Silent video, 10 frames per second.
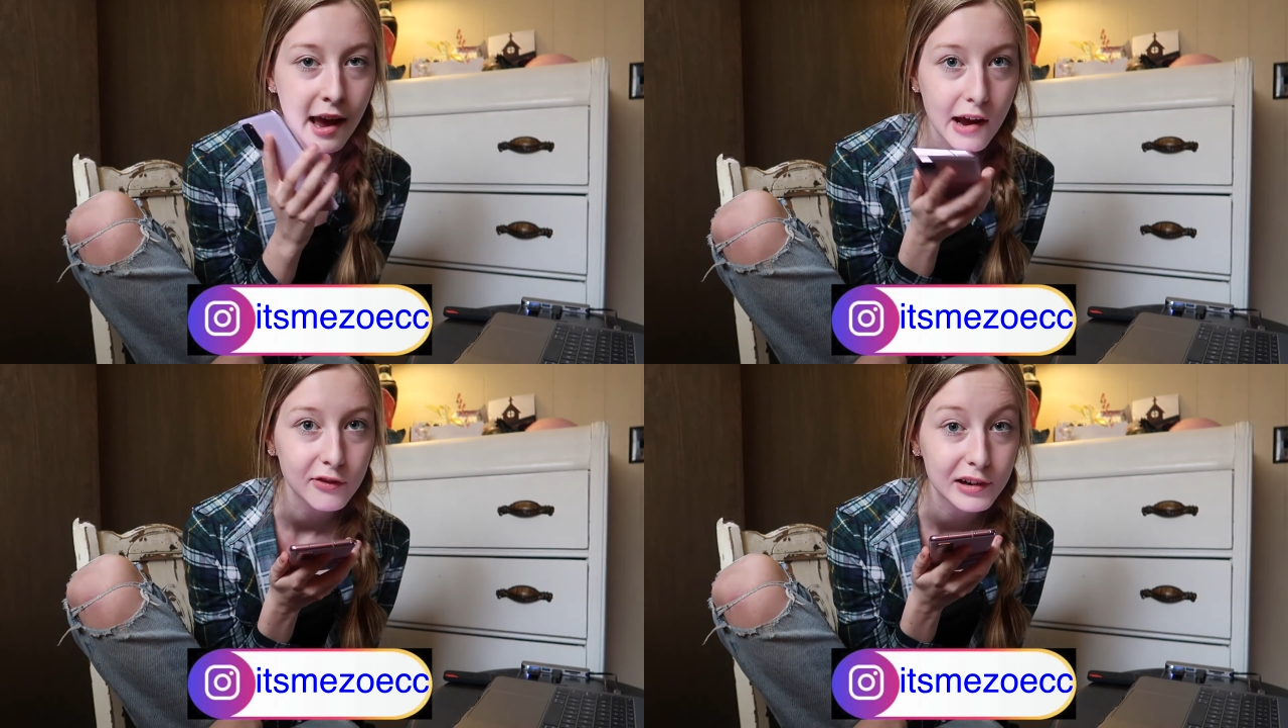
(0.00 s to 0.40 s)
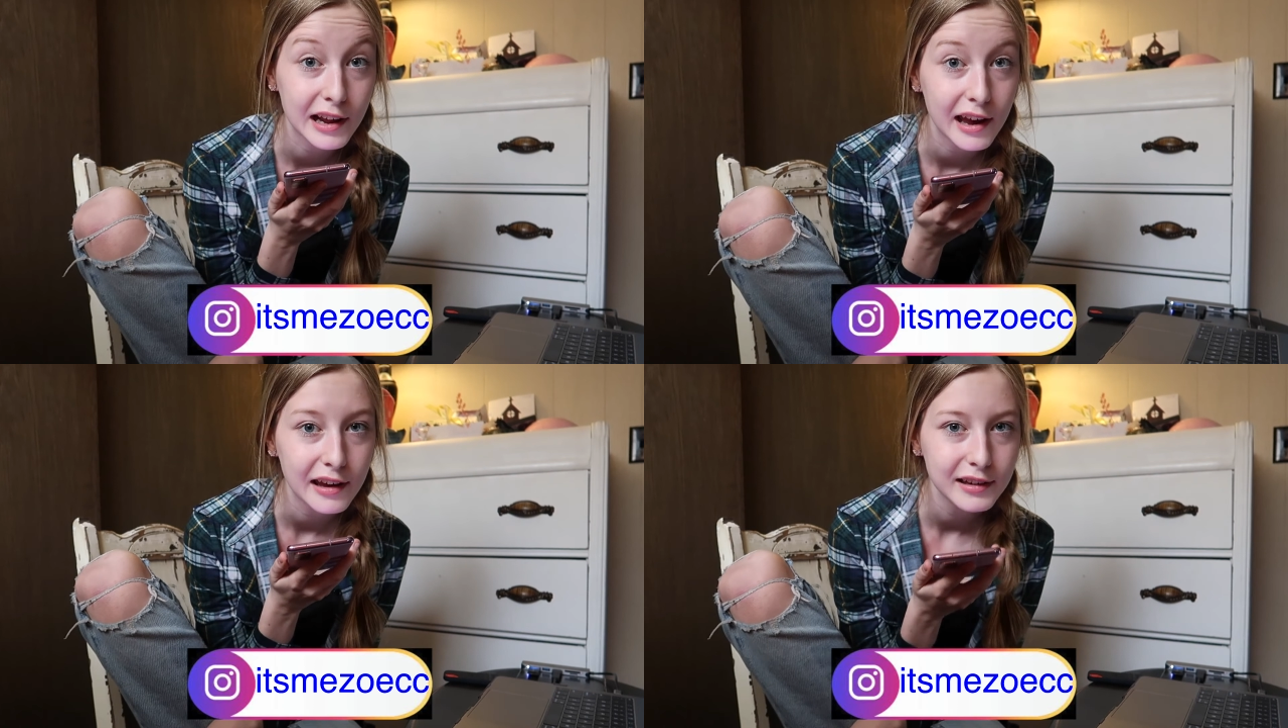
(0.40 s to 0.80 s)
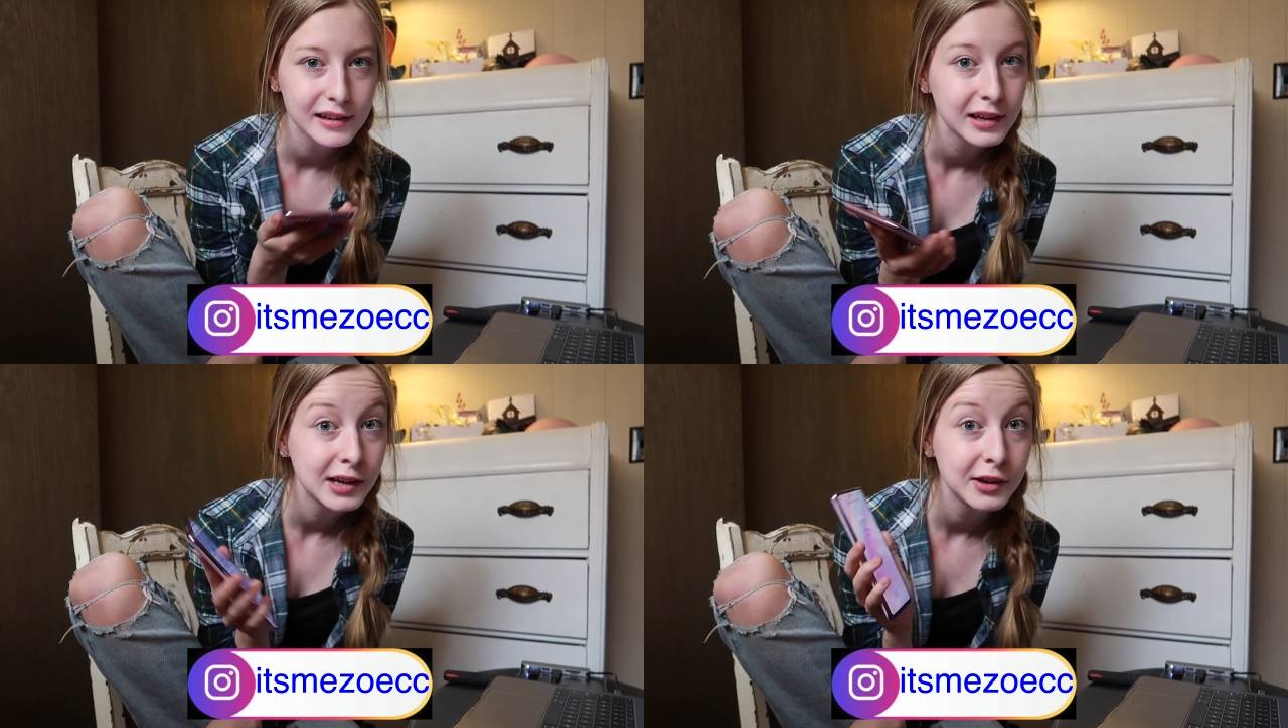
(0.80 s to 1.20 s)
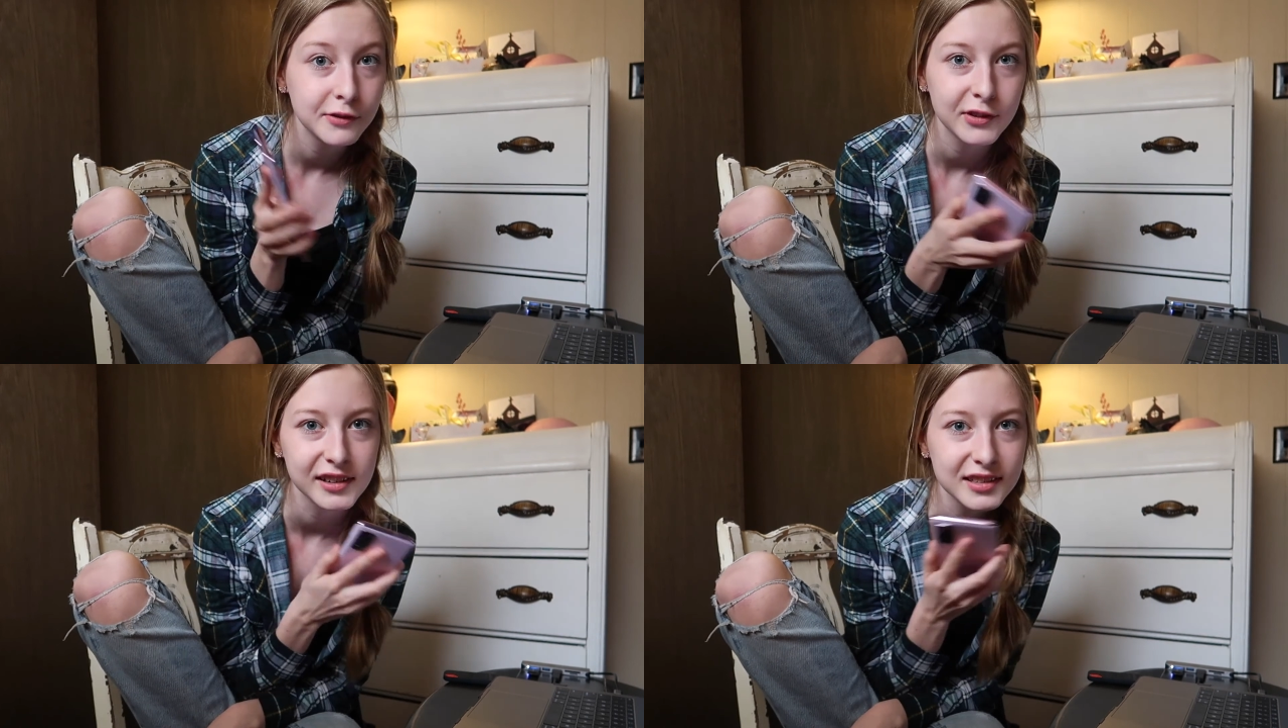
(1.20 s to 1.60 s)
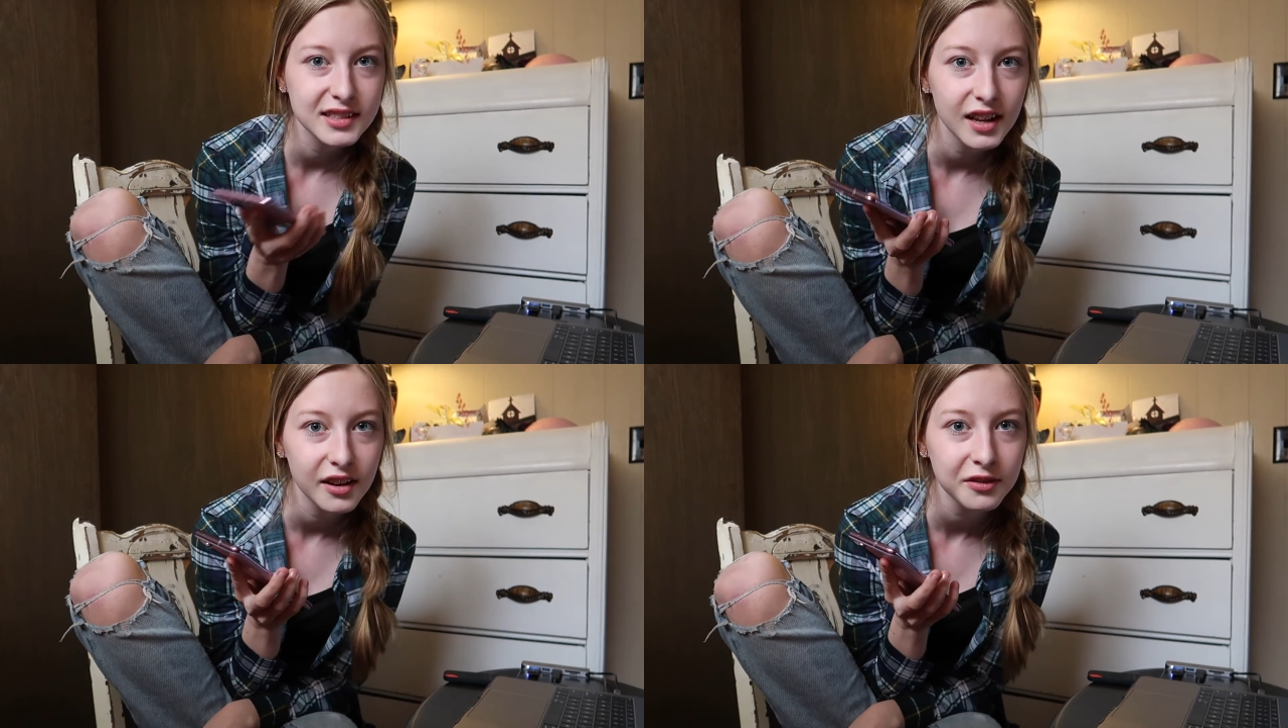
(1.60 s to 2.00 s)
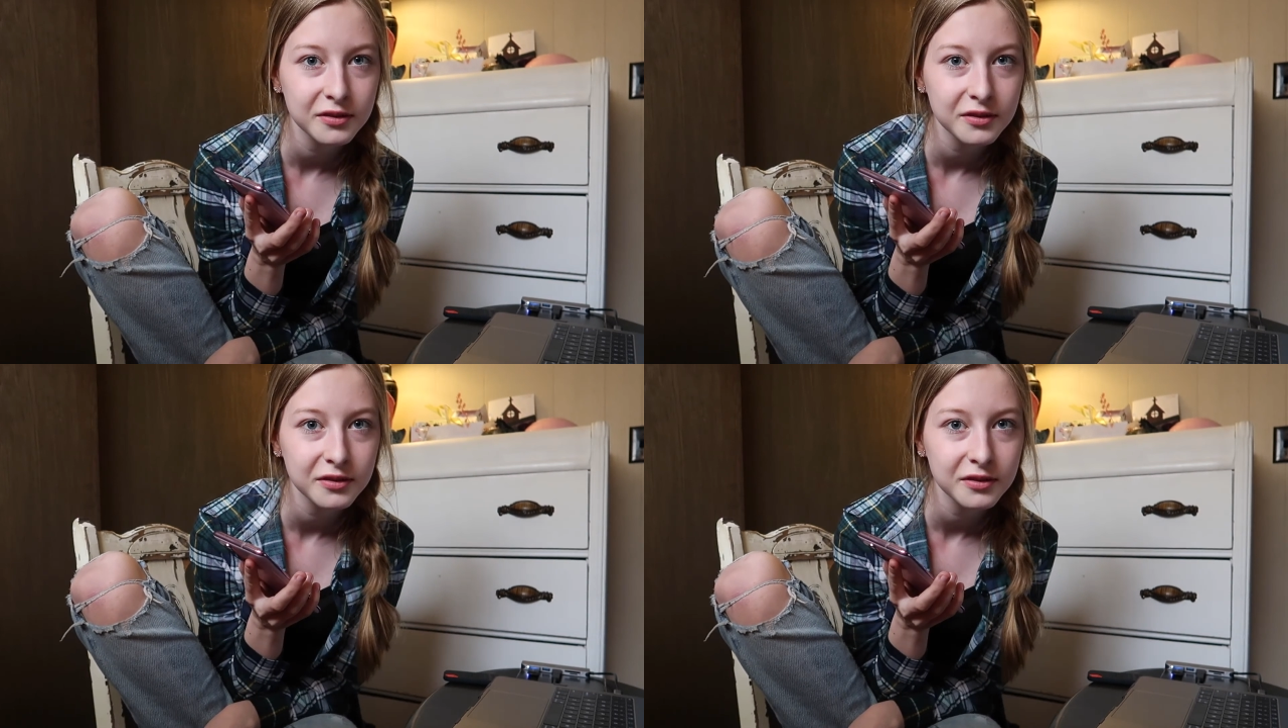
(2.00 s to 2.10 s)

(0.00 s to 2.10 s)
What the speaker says: every day, fun stuff.